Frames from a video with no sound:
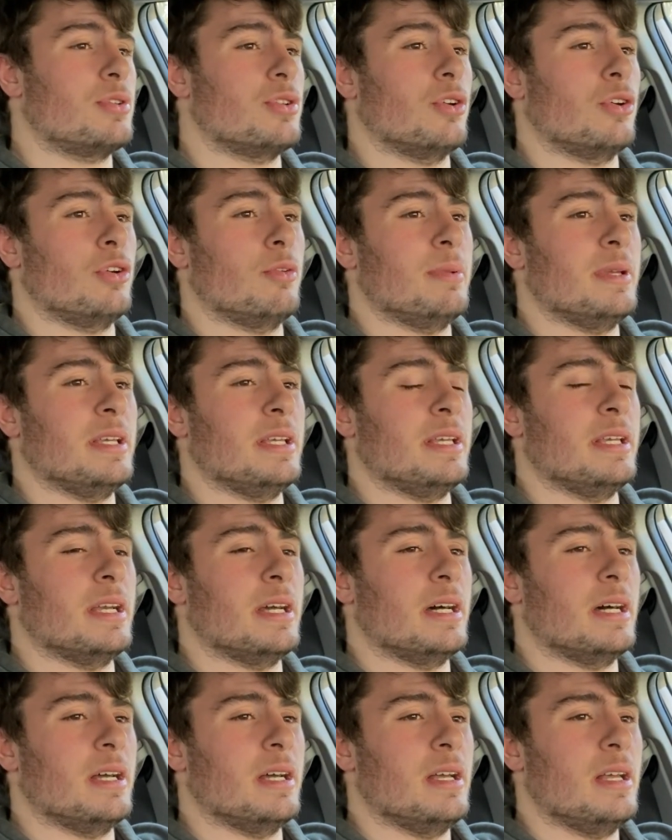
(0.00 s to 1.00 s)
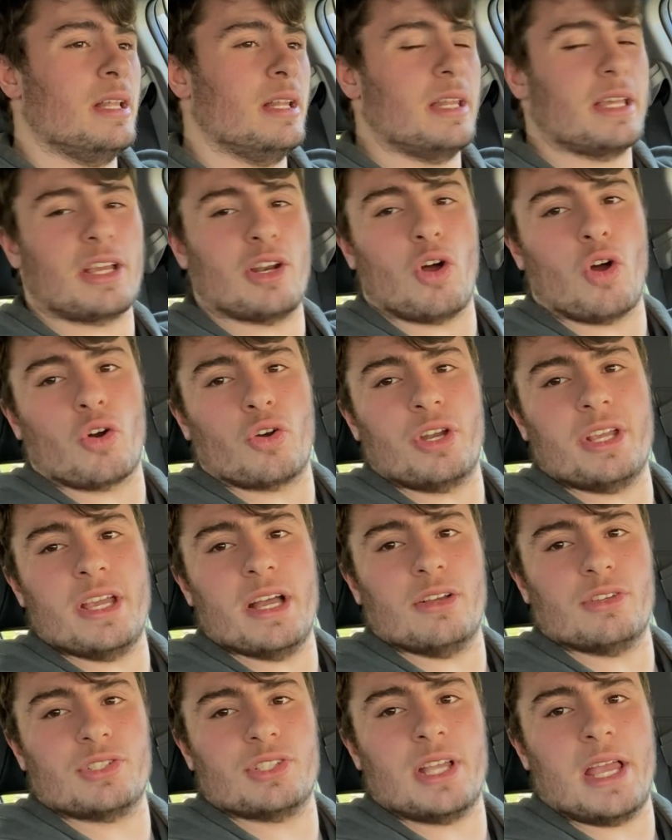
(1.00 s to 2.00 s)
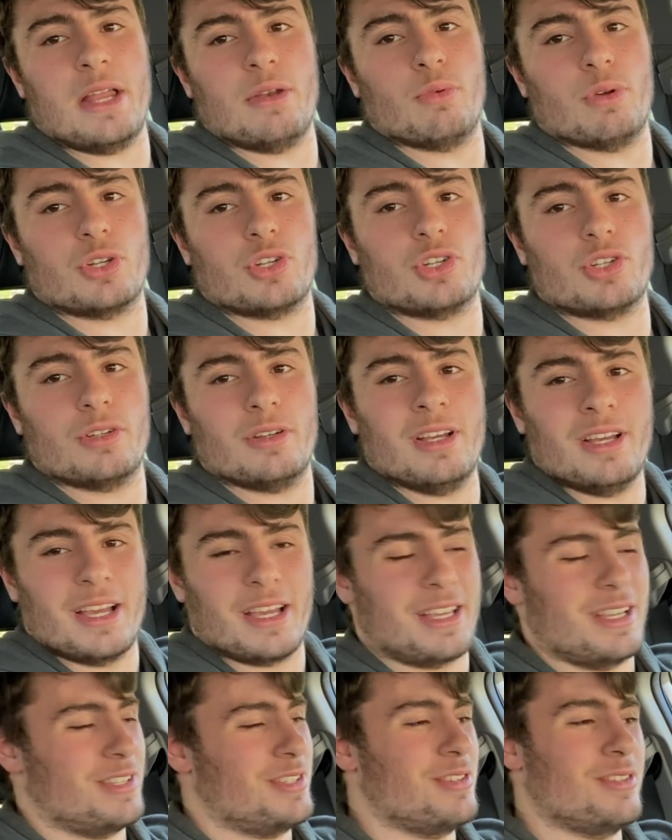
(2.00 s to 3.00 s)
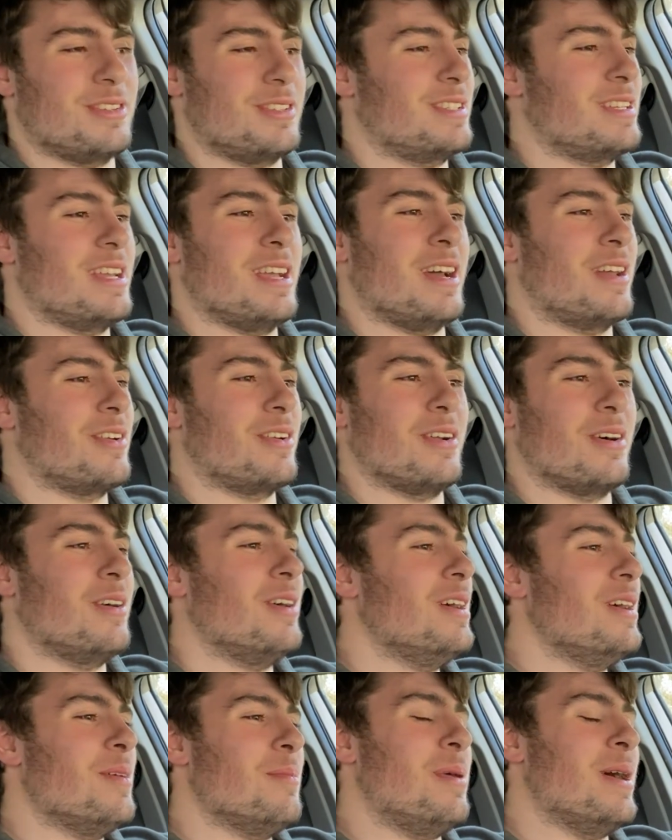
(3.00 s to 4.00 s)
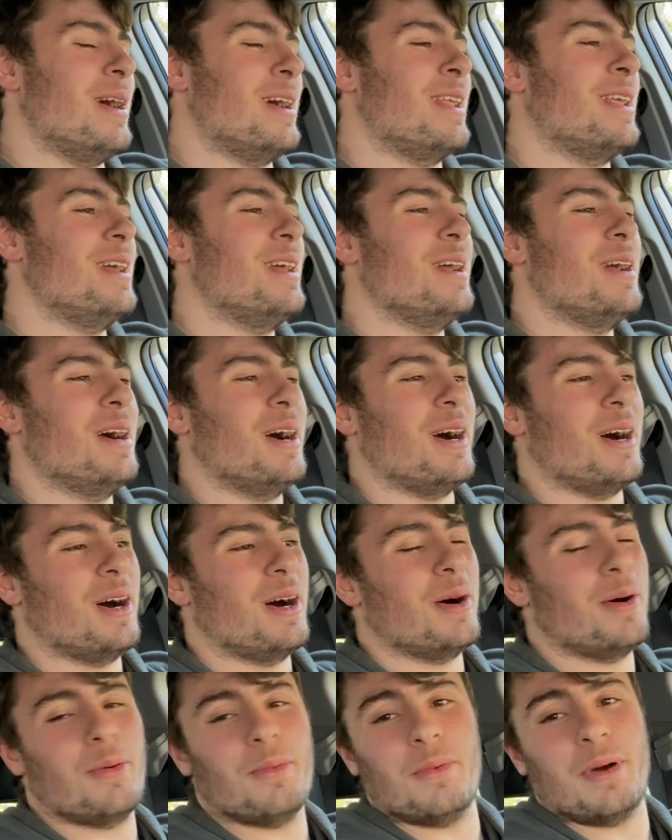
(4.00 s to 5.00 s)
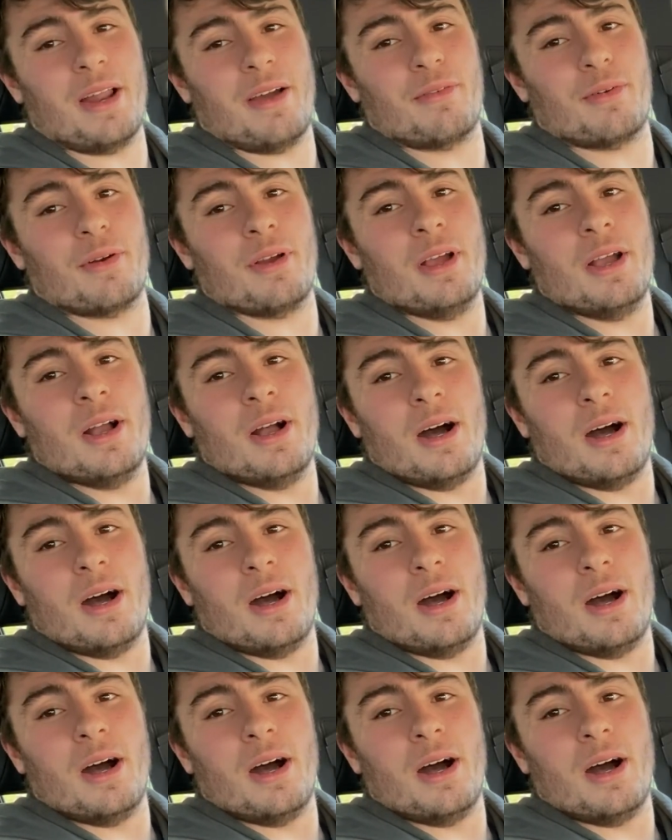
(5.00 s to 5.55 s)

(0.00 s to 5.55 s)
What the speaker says: So it'll be like an RDL sandwich, I guess you could say. I don't know, but whatever.